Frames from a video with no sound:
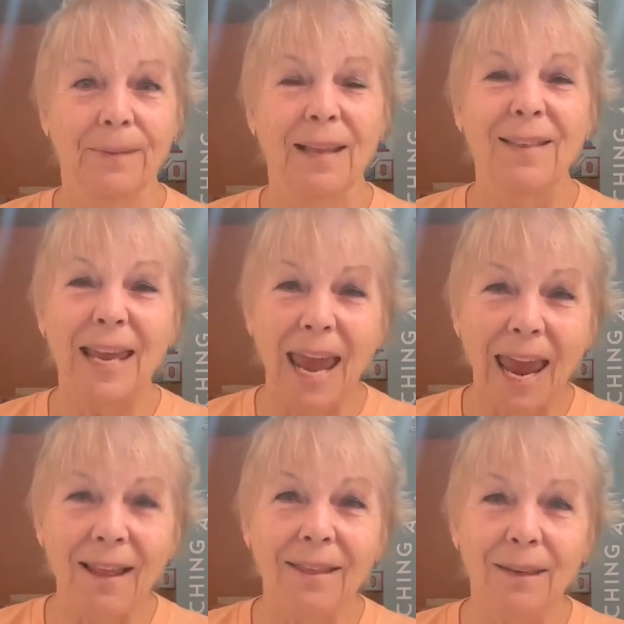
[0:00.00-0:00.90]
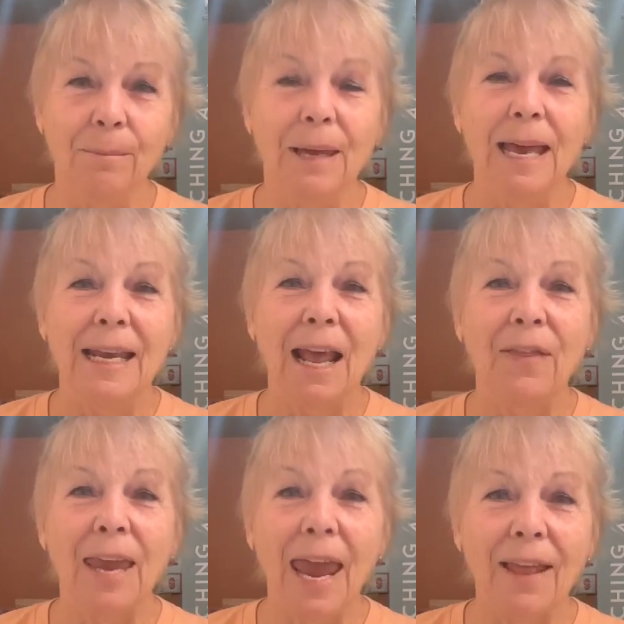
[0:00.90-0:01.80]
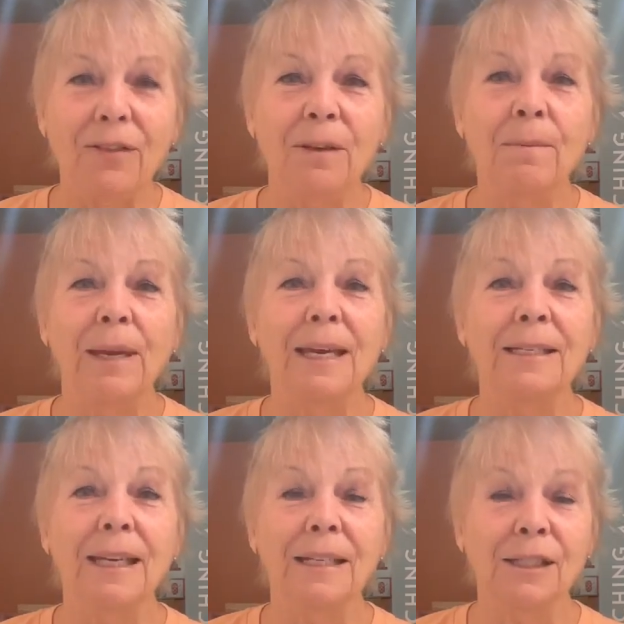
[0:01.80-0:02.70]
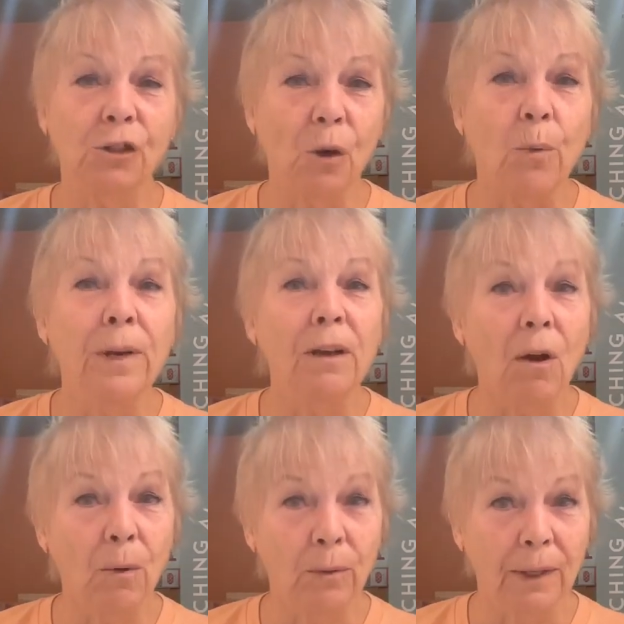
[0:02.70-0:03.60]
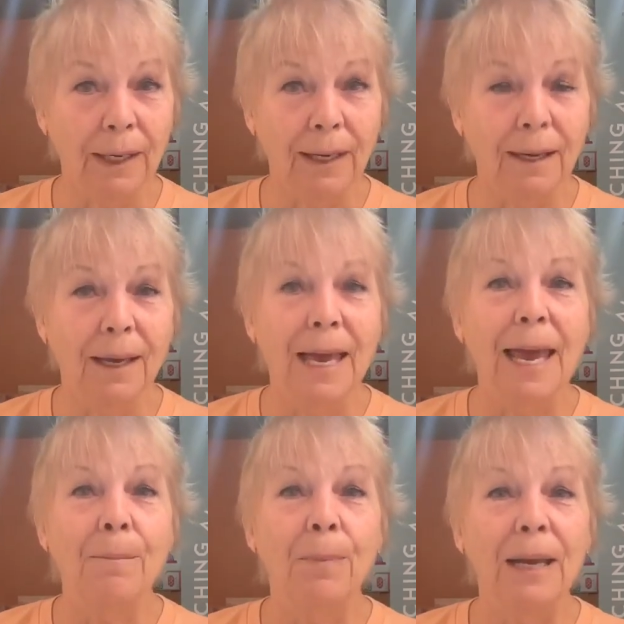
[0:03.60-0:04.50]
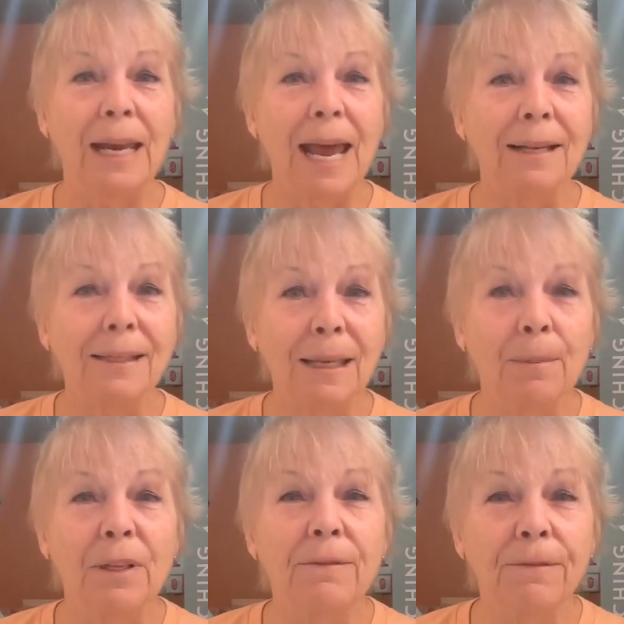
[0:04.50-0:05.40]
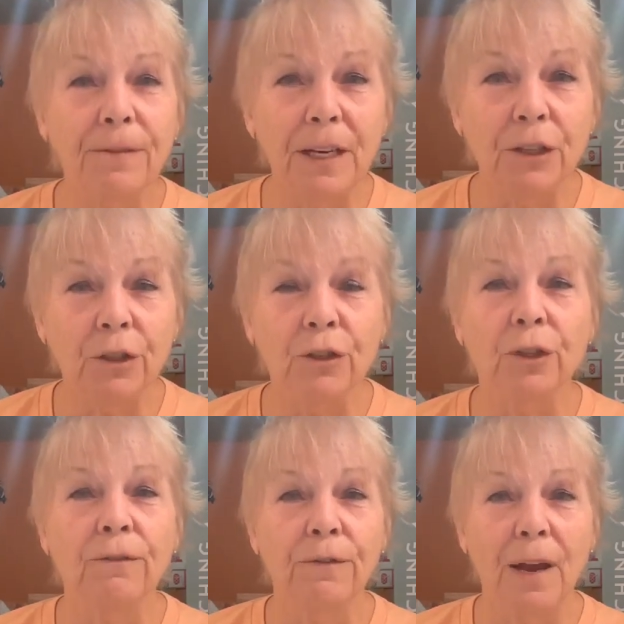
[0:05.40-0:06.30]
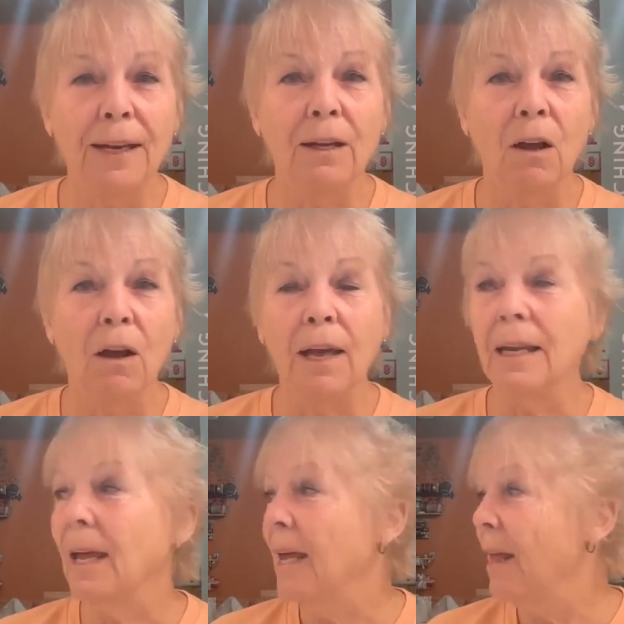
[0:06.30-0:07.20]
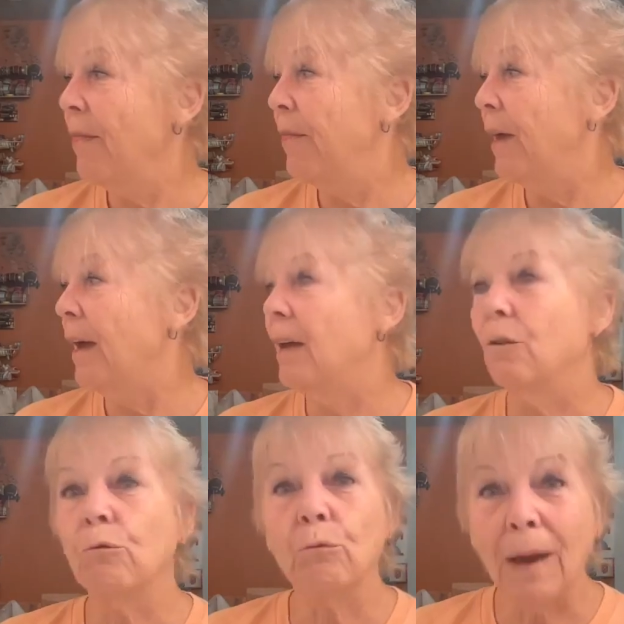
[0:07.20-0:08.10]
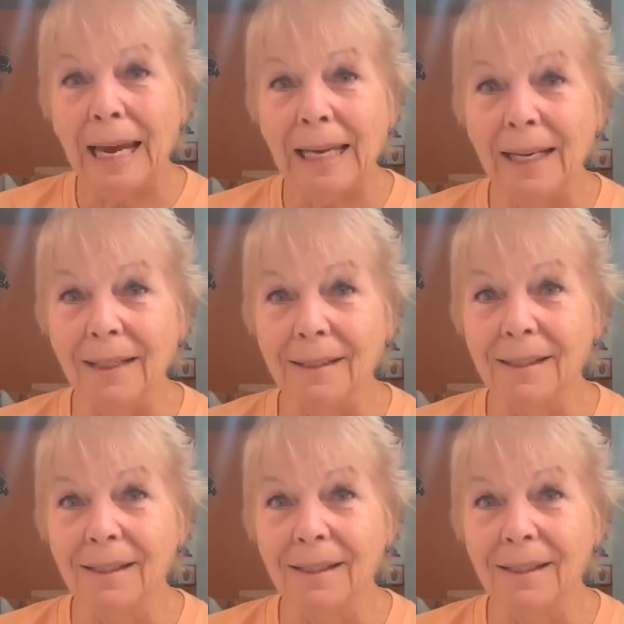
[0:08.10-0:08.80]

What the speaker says: The Anthem. Now the Anthem is sewing only, but it has some of the features you'll find on the Radiance.